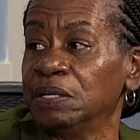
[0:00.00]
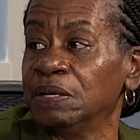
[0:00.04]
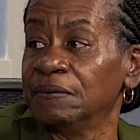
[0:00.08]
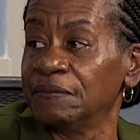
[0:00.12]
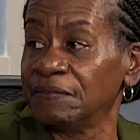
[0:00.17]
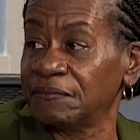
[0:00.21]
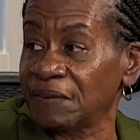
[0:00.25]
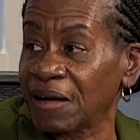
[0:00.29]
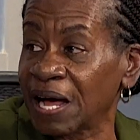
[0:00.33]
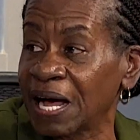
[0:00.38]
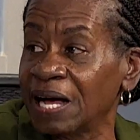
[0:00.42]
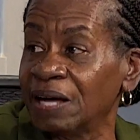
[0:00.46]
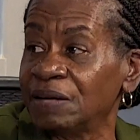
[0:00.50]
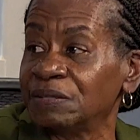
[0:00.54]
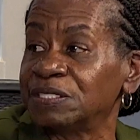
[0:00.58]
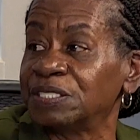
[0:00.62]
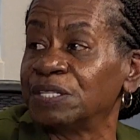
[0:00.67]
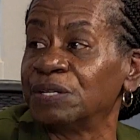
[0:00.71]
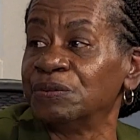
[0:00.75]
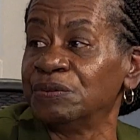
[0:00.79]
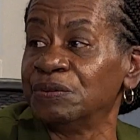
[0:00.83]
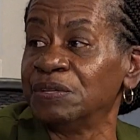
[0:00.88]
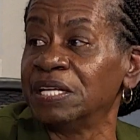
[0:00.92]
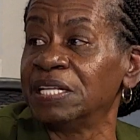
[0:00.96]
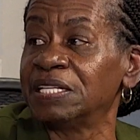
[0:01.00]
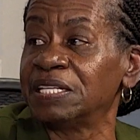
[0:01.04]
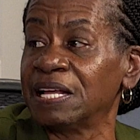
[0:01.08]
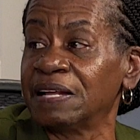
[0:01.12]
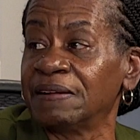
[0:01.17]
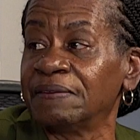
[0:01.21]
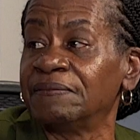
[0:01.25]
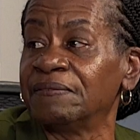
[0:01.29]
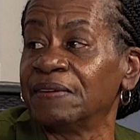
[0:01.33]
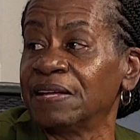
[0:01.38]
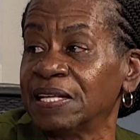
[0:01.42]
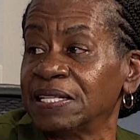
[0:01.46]
file so you can get that
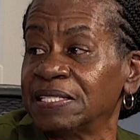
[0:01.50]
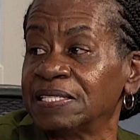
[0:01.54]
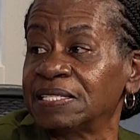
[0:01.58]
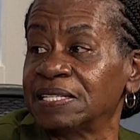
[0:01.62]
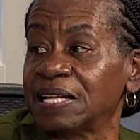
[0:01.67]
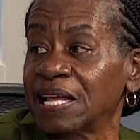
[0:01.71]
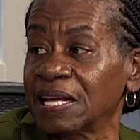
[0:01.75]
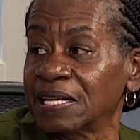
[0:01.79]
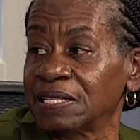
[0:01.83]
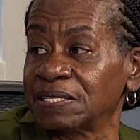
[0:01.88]
advanced tax credit.